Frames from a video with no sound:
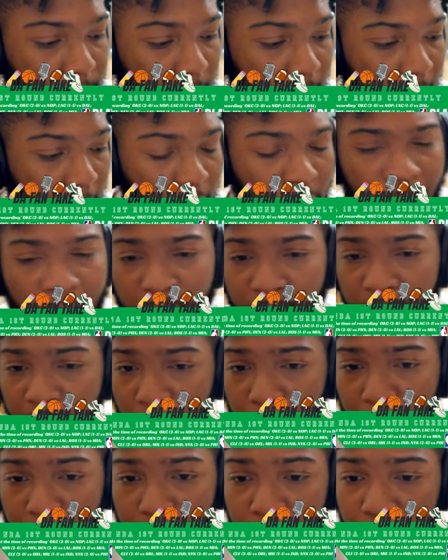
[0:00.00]
I don't have the
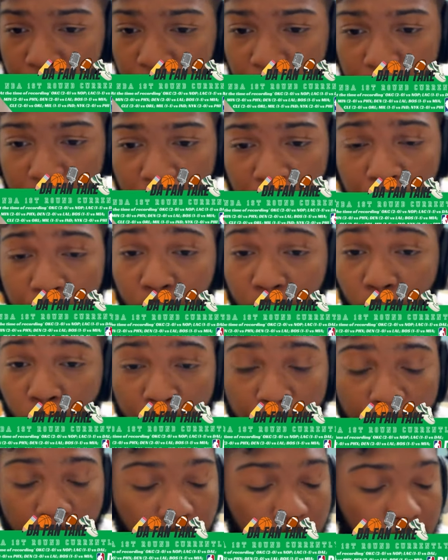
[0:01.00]
numbers in front of me, but the
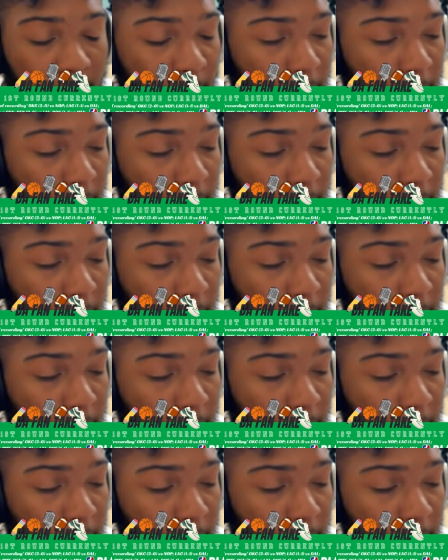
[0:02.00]
rebounding